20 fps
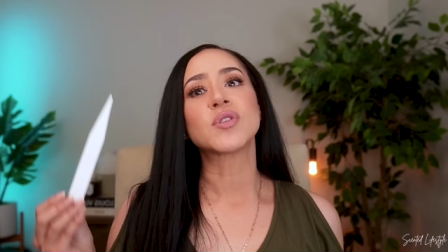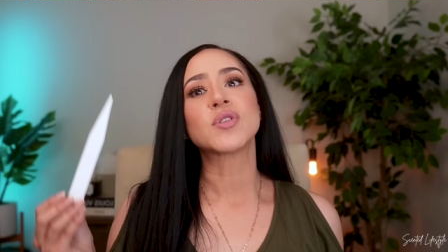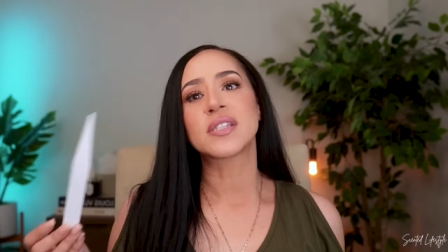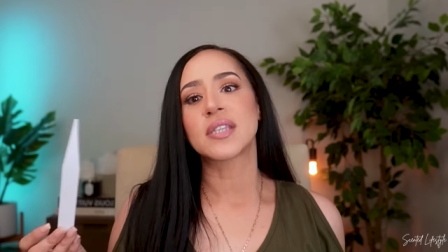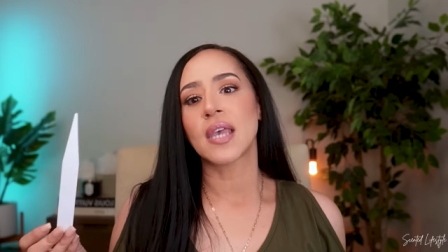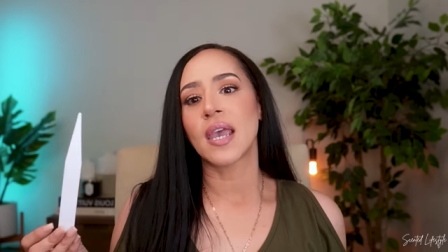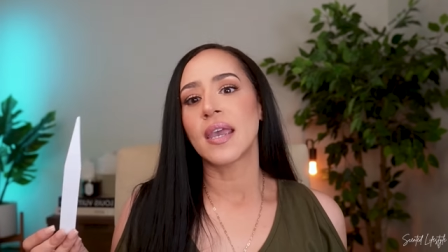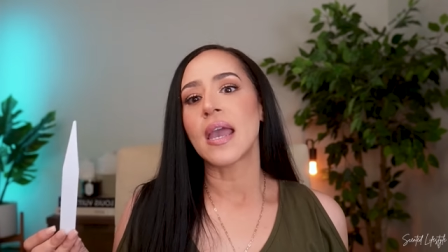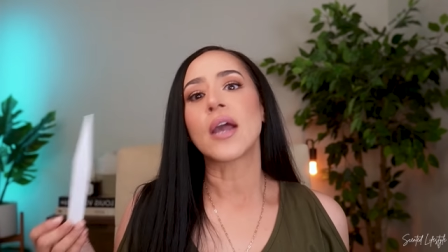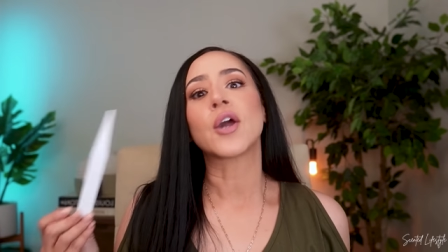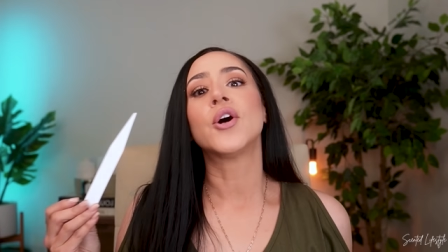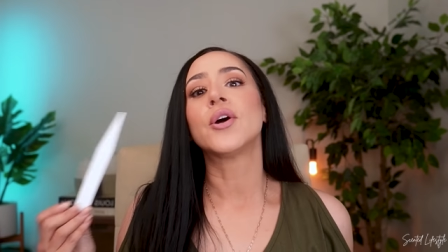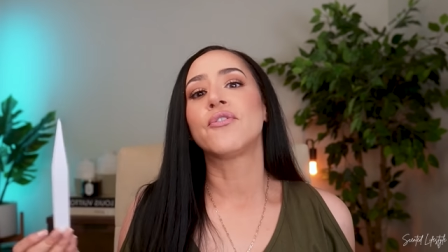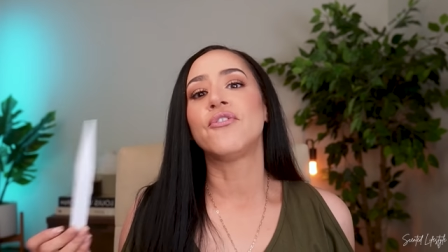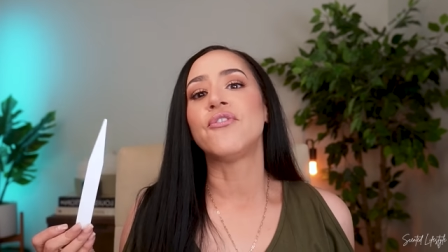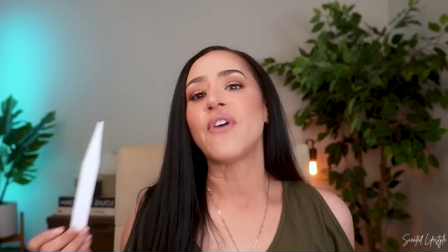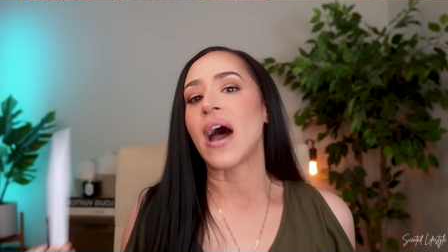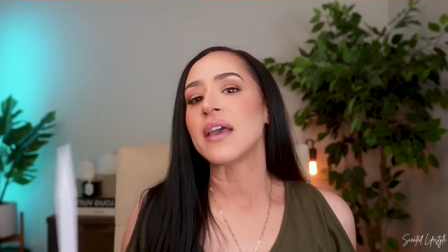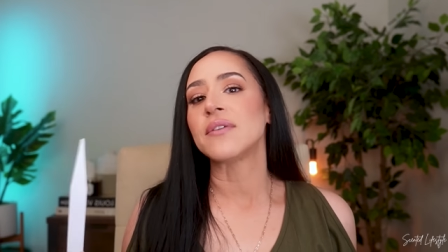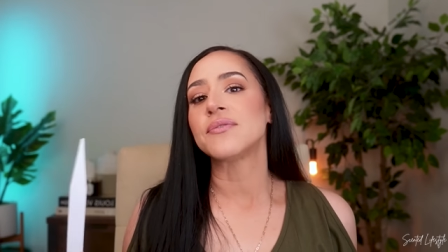I would say a good
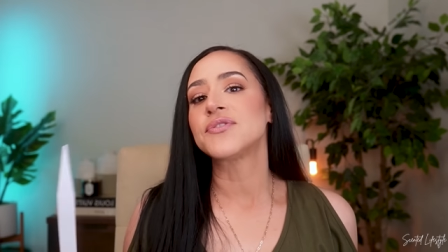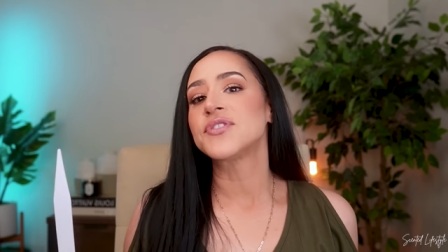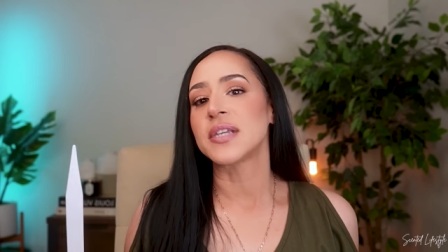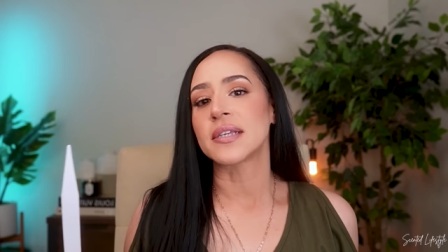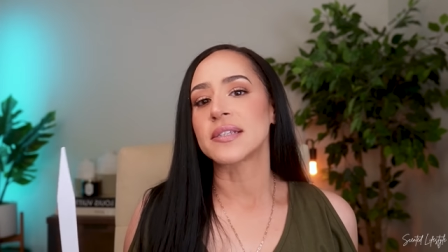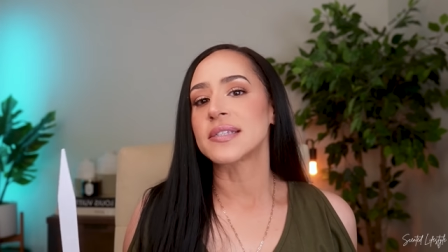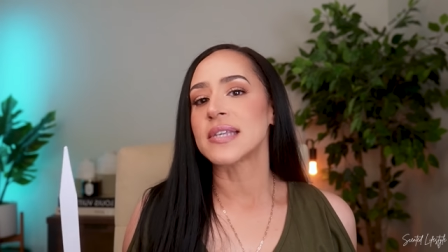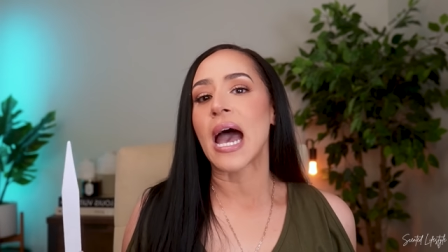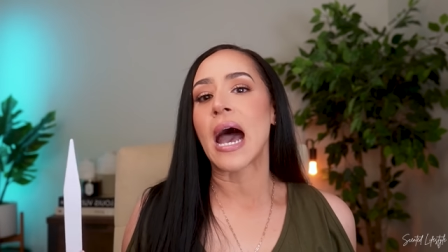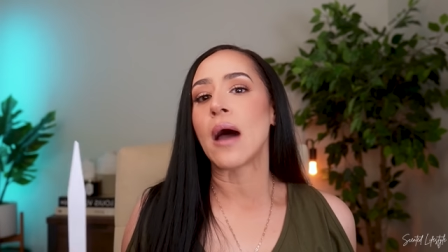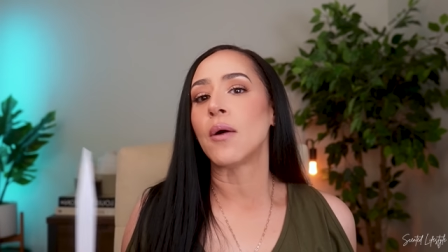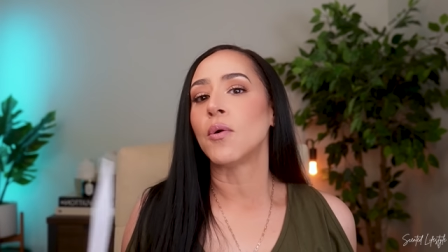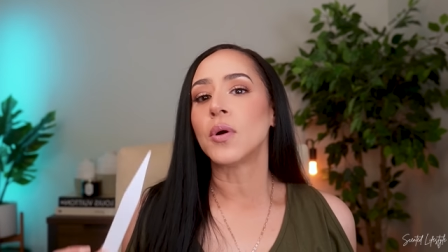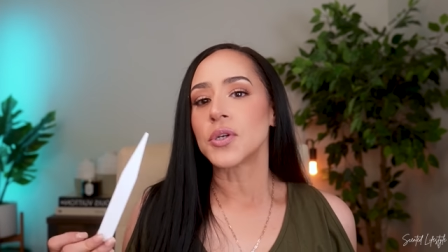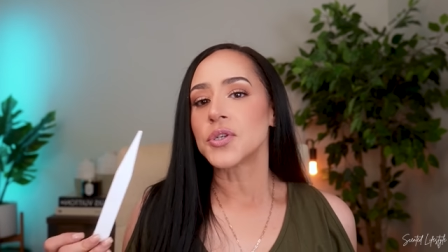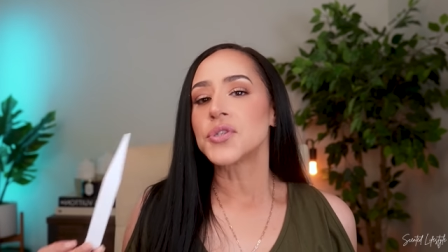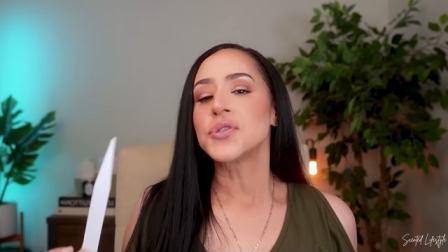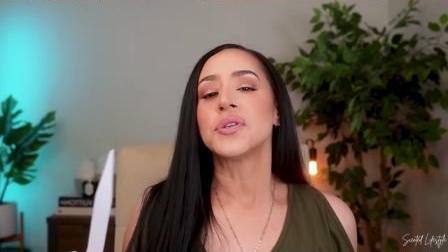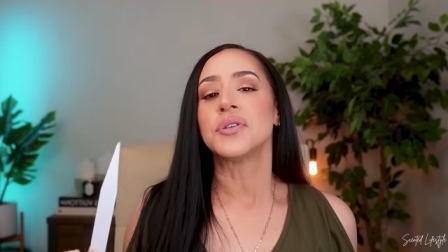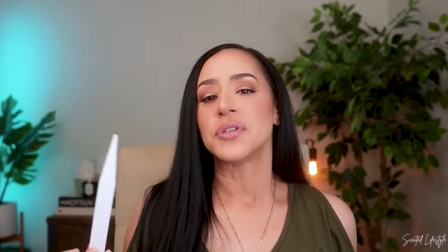five, six
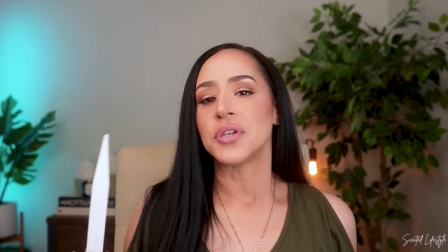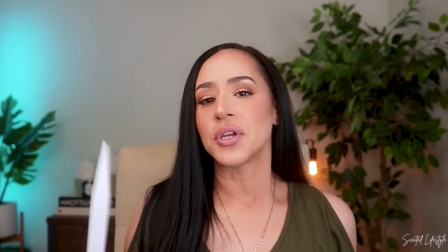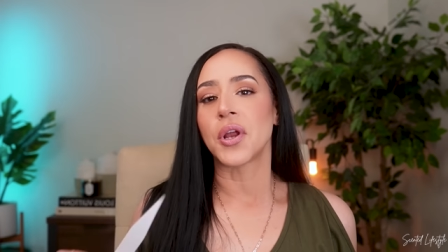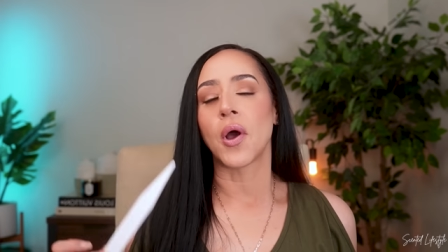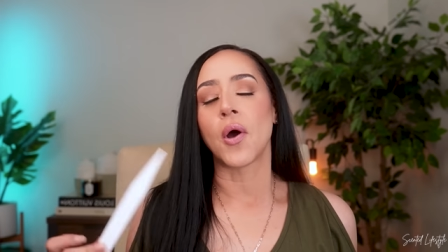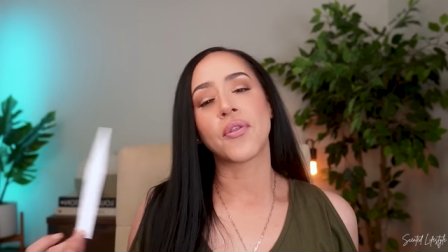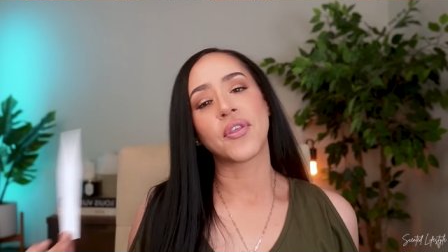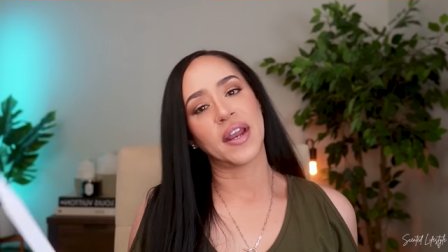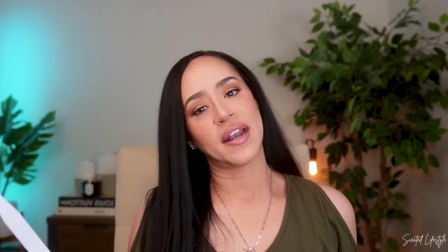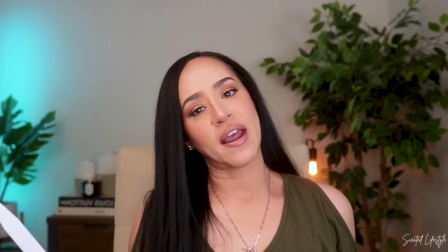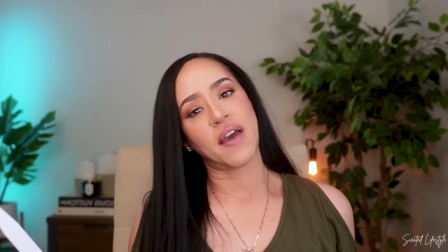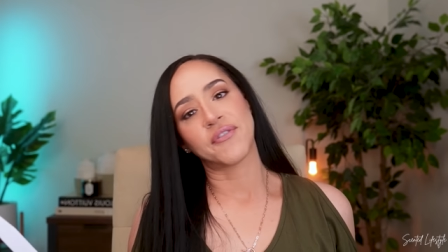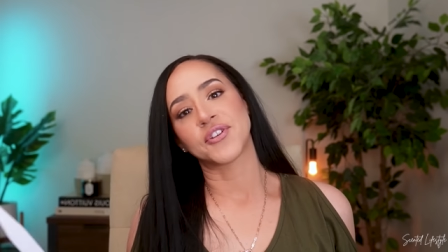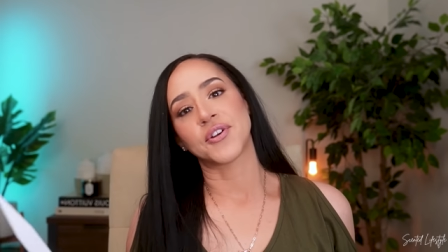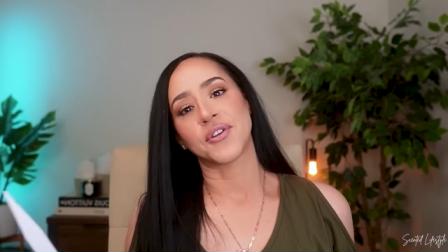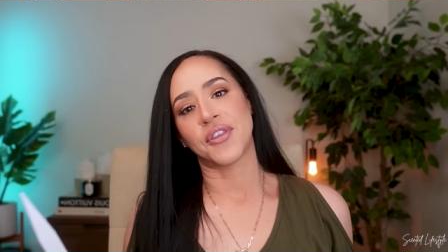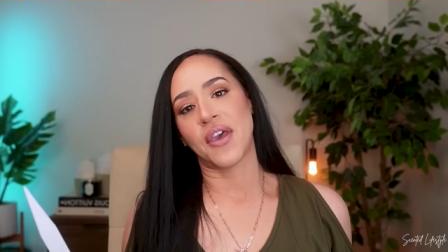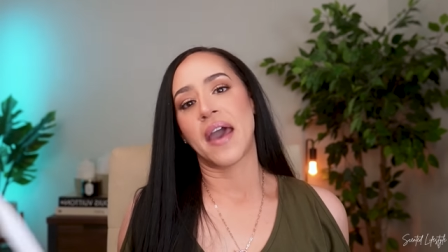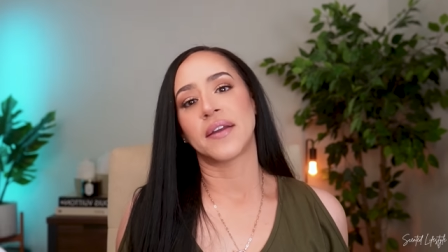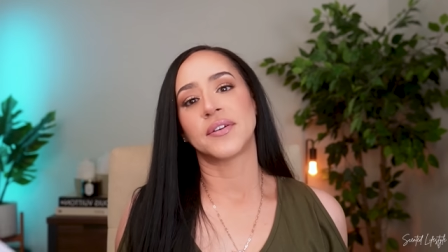hours, you know, then
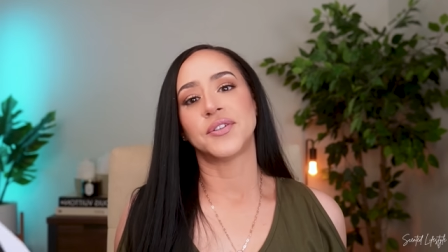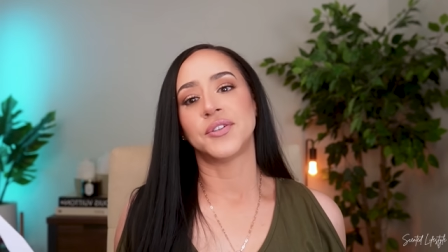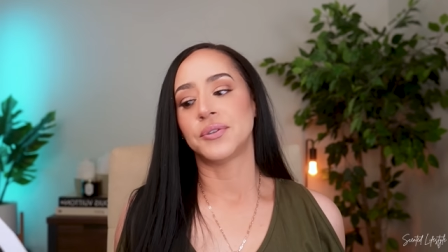after that,